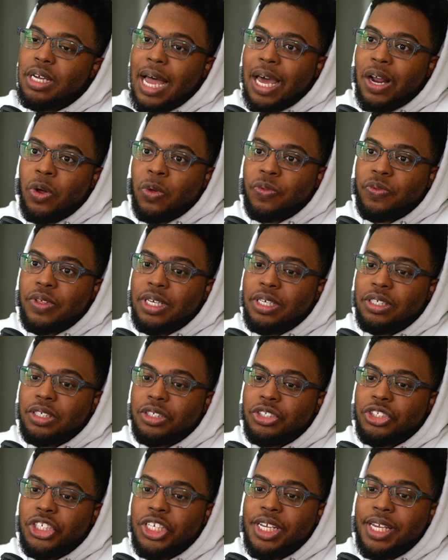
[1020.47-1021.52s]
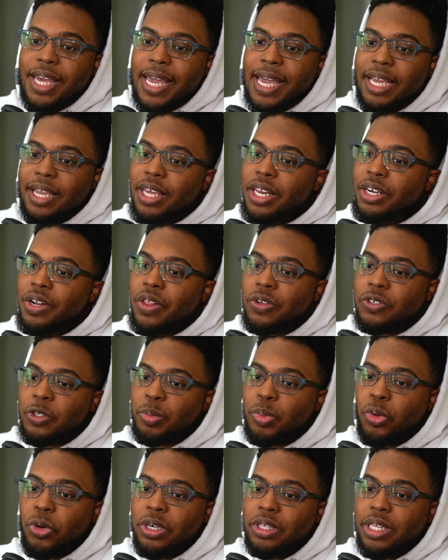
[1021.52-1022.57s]
I don't think she can't get another
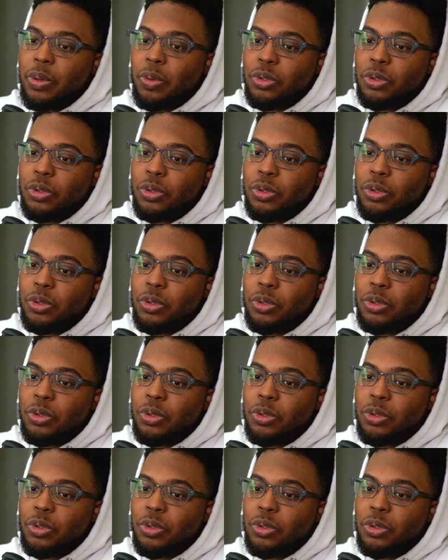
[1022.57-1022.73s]
support that